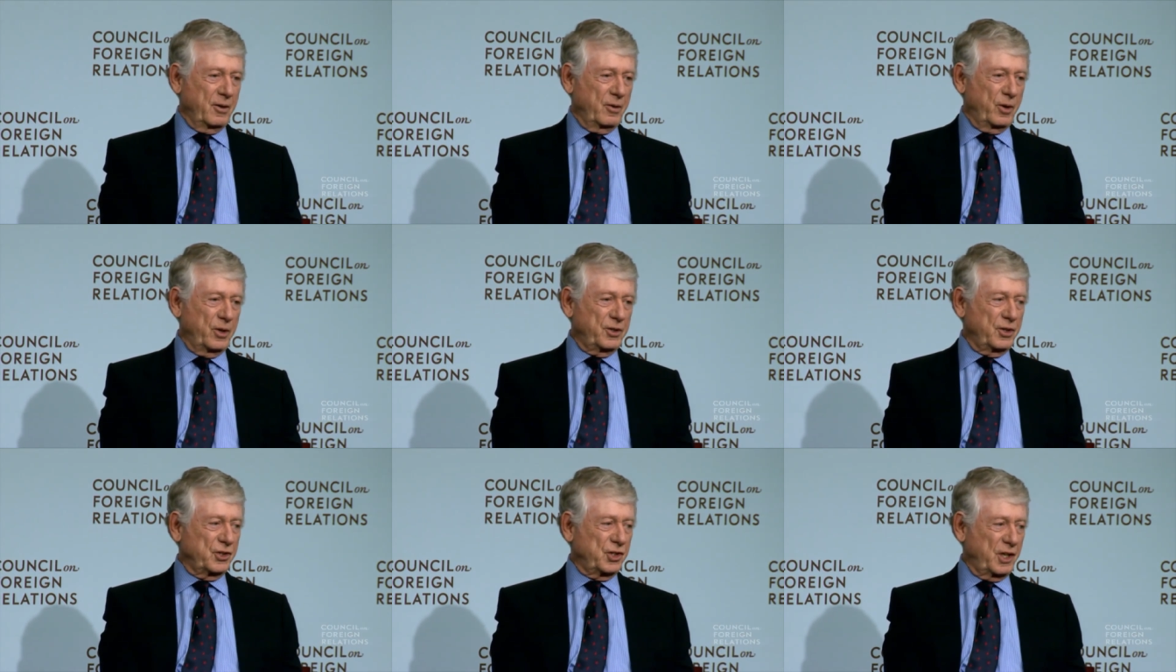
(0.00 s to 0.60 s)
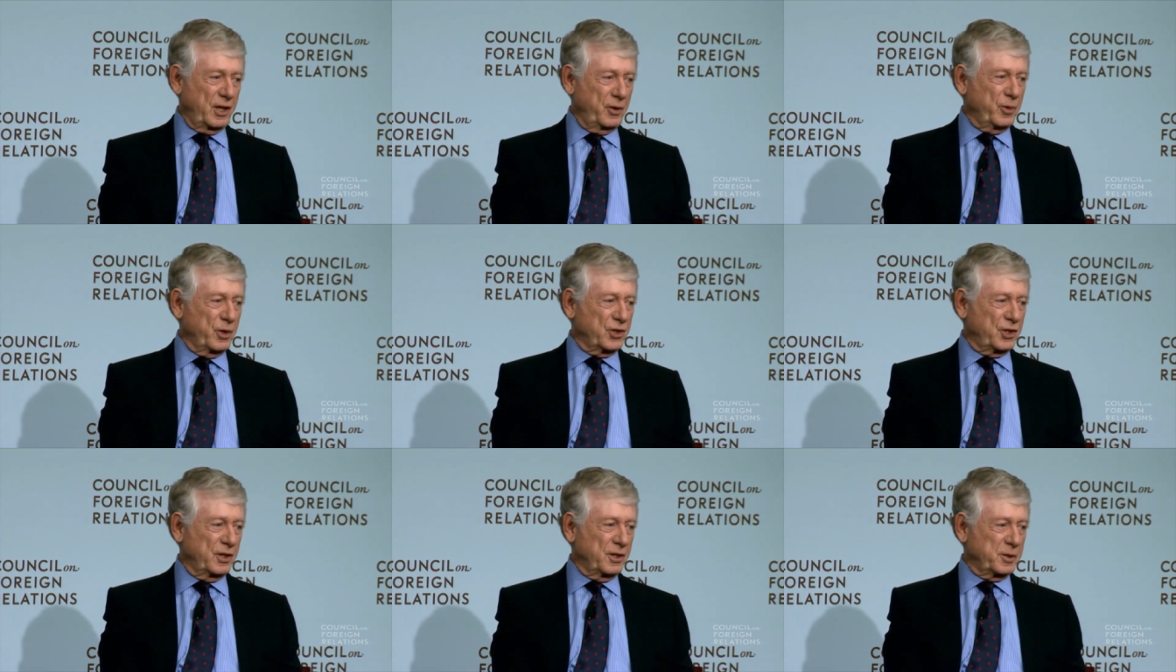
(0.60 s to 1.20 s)
What
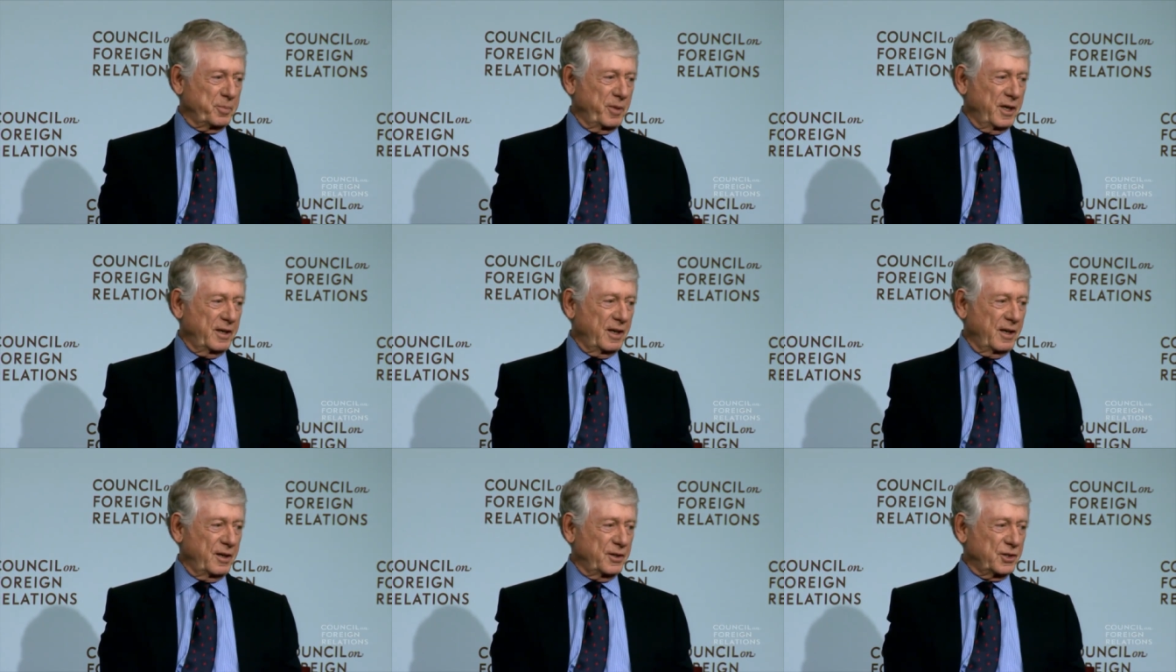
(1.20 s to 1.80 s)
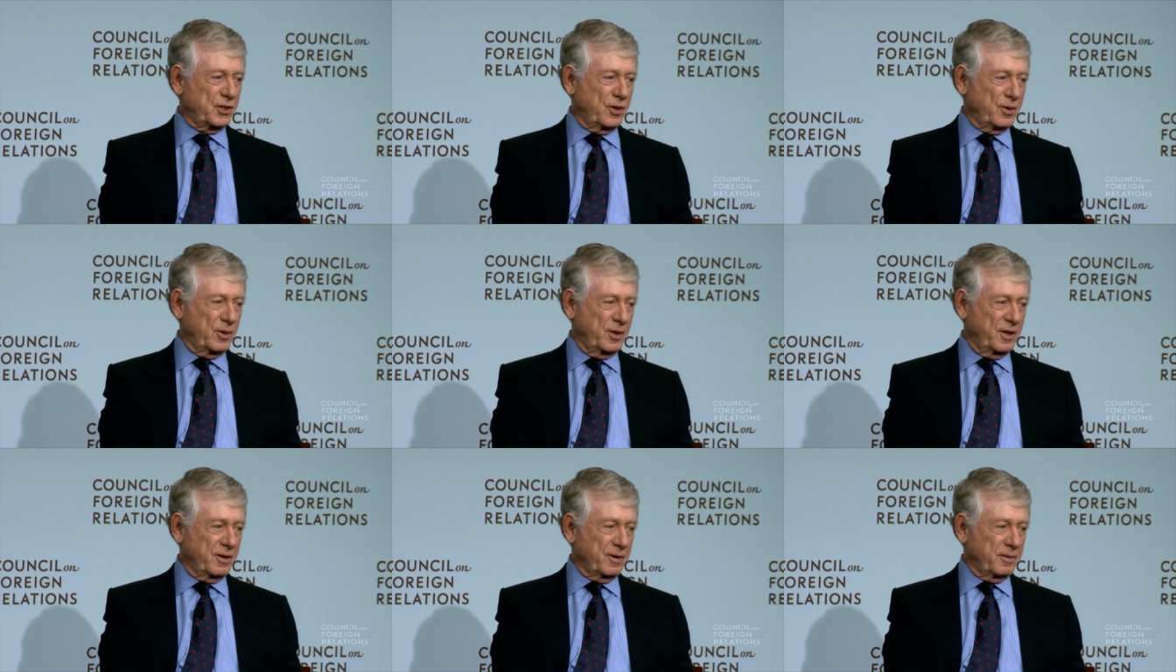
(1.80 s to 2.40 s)
distinguishes Mandela's
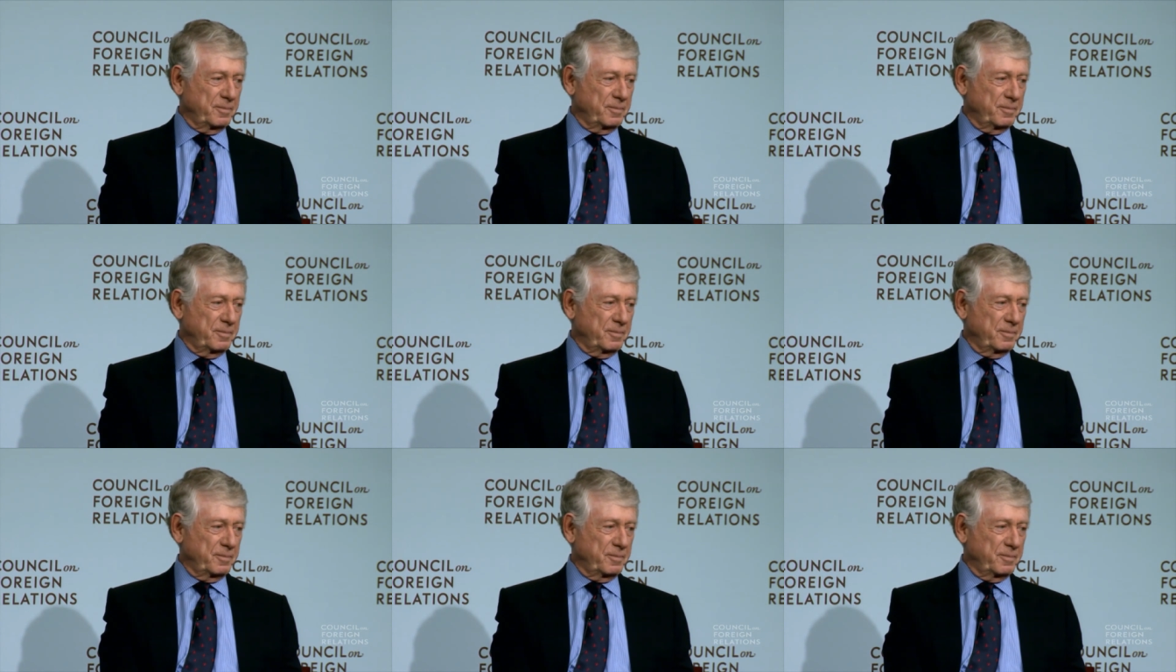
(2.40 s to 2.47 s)
career?